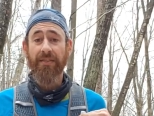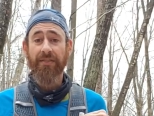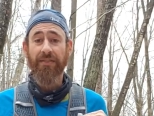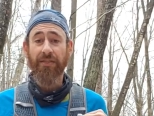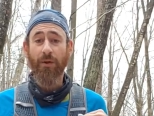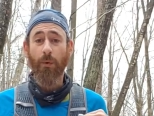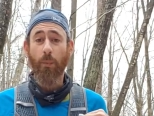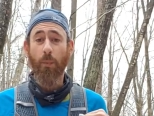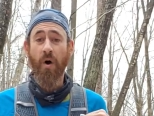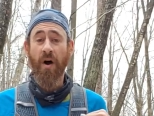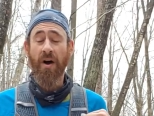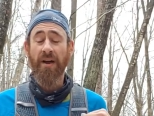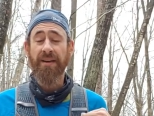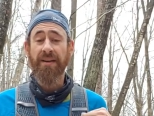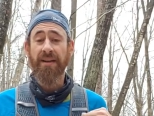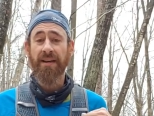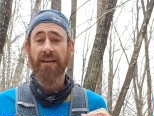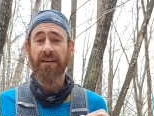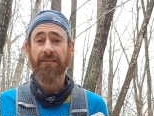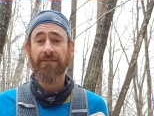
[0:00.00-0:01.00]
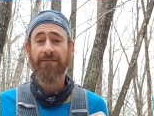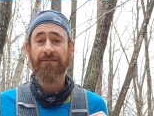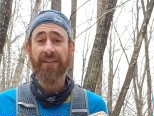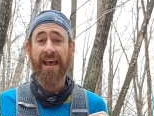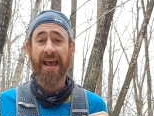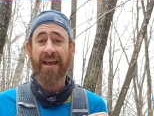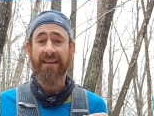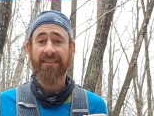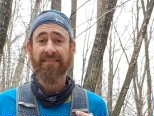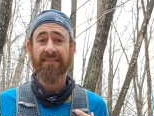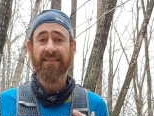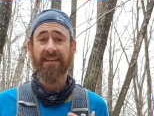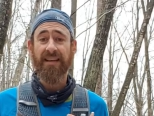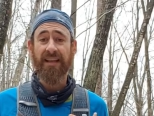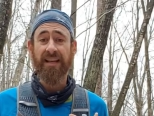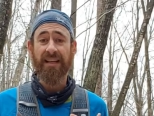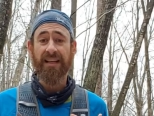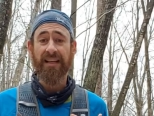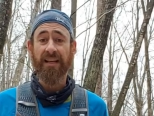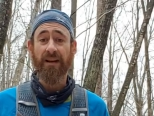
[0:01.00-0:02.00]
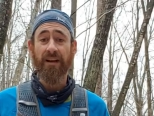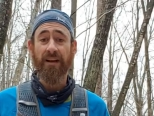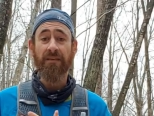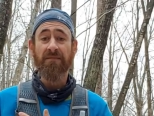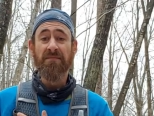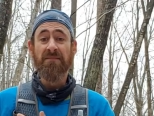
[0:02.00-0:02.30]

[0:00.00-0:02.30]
the one flask in here.